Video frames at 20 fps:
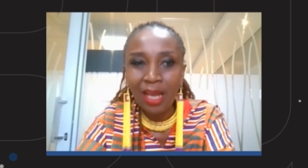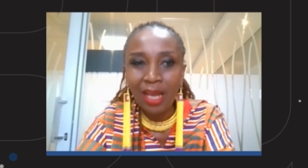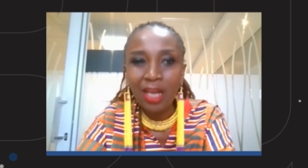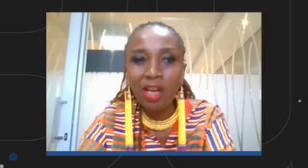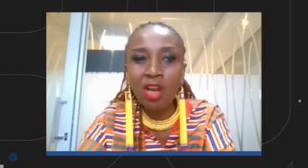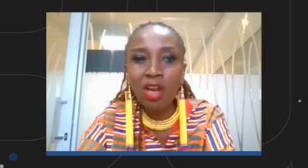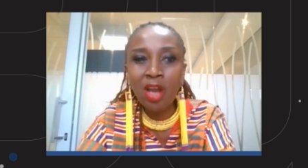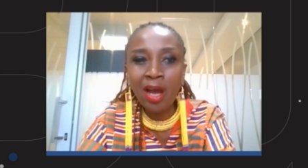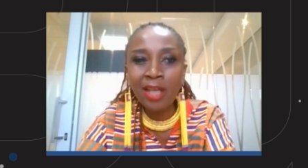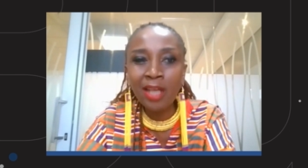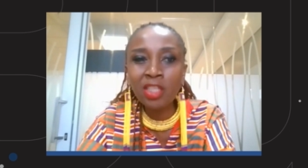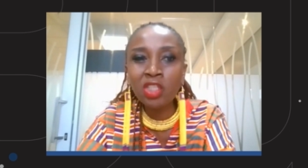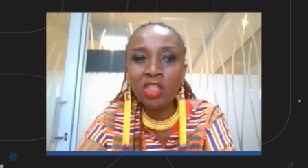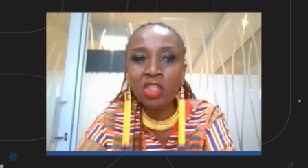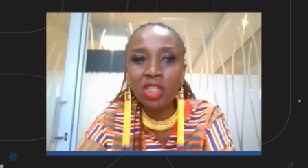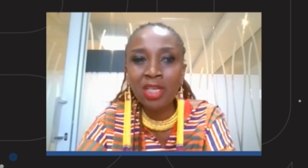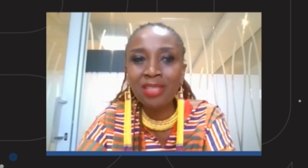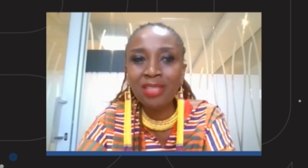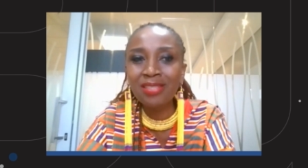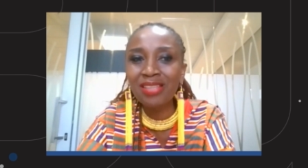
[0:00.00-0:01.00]
not
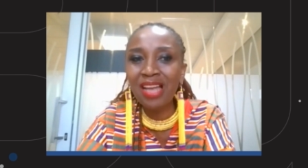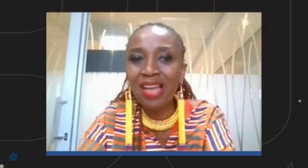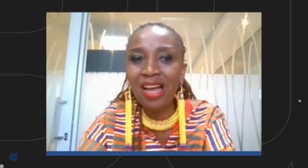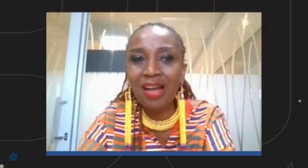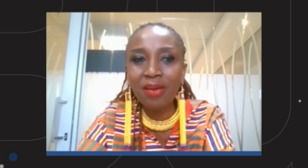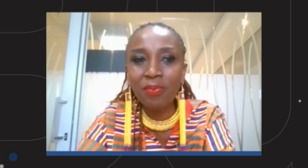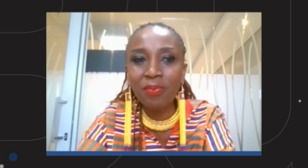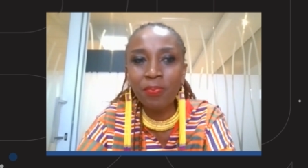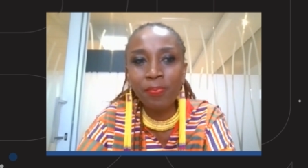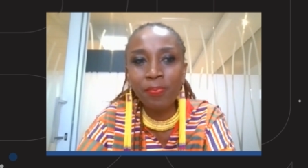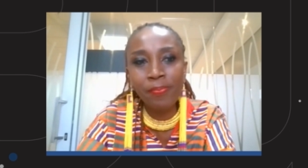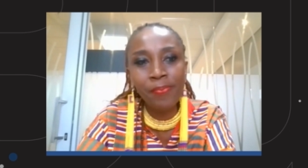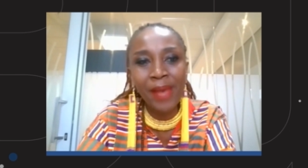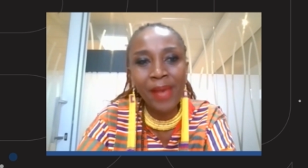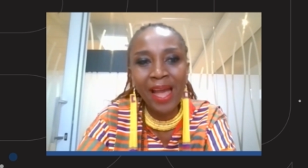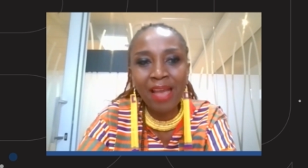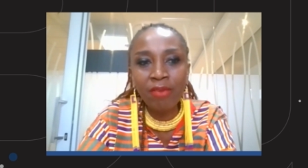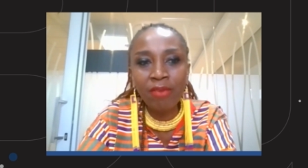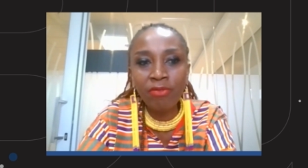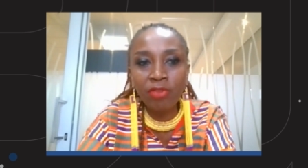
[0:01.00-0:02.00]
just
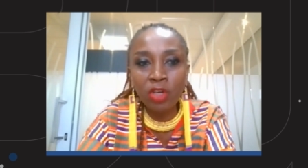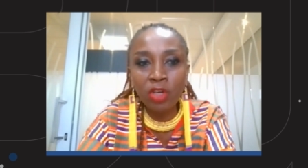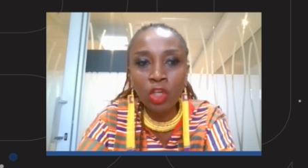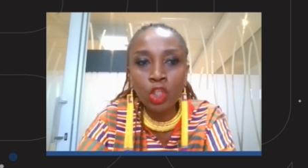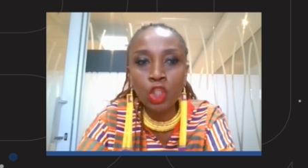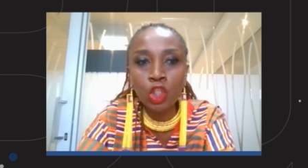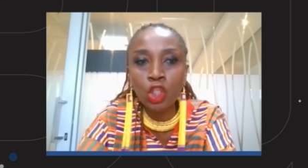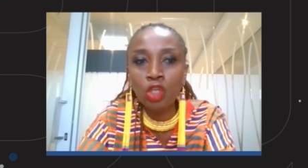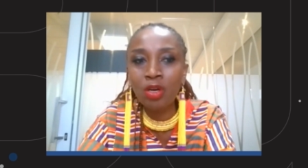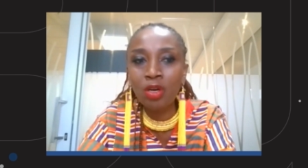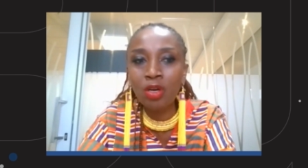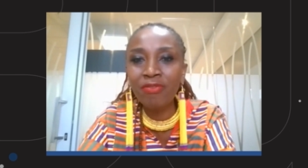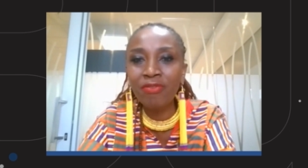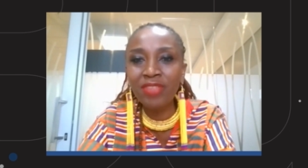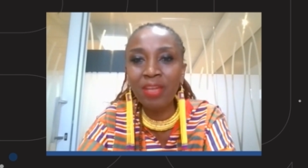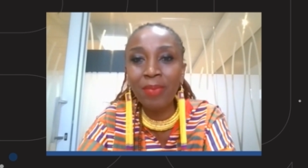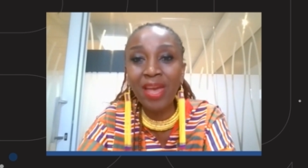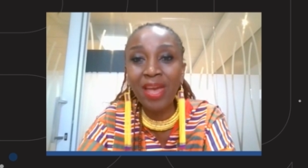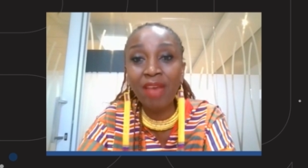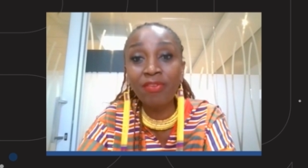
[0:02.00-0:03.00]
by virtue of
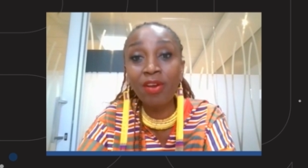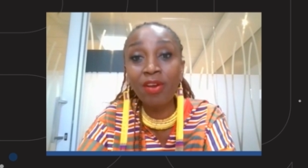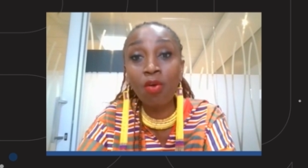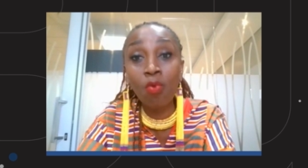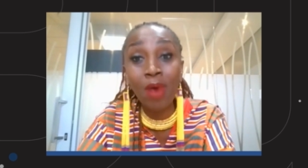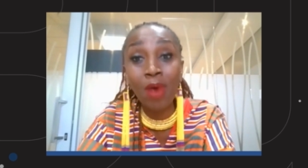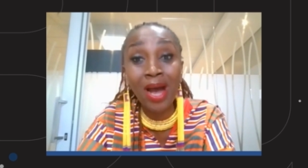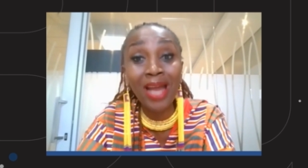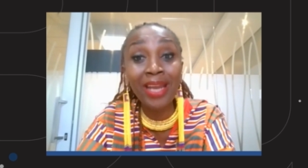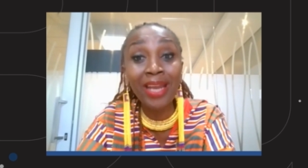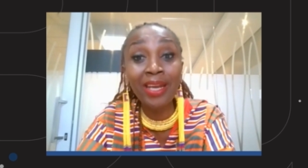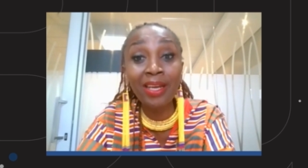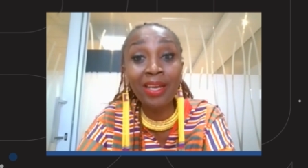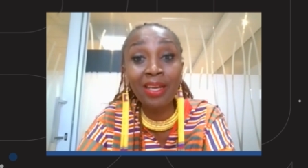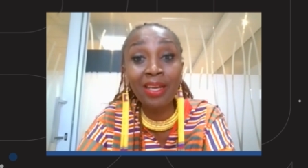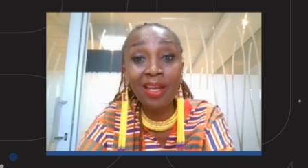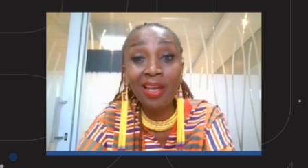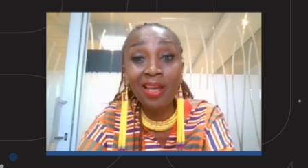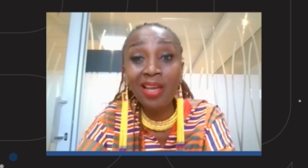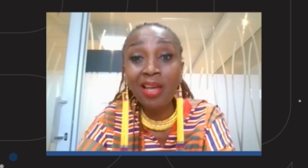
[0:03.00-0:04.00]
them having
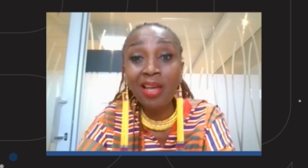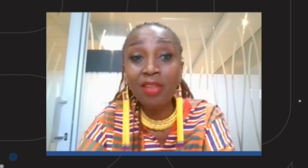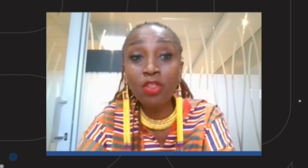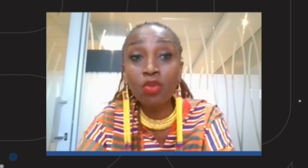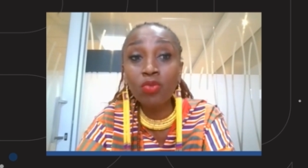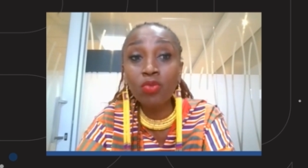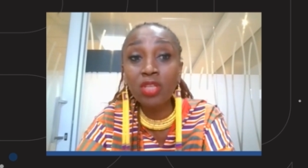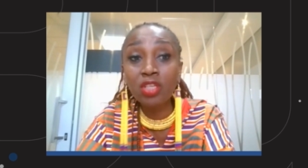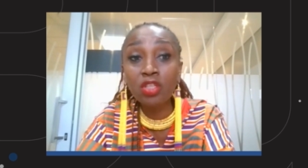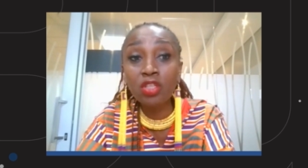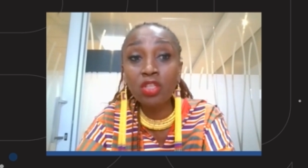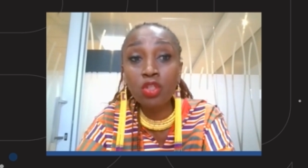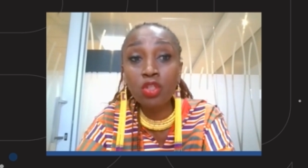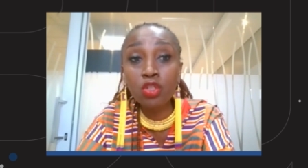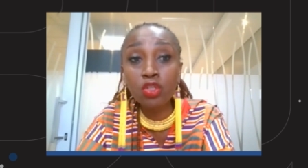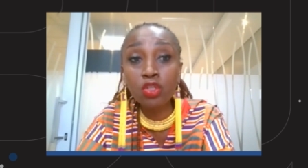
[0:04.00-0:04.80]
won through the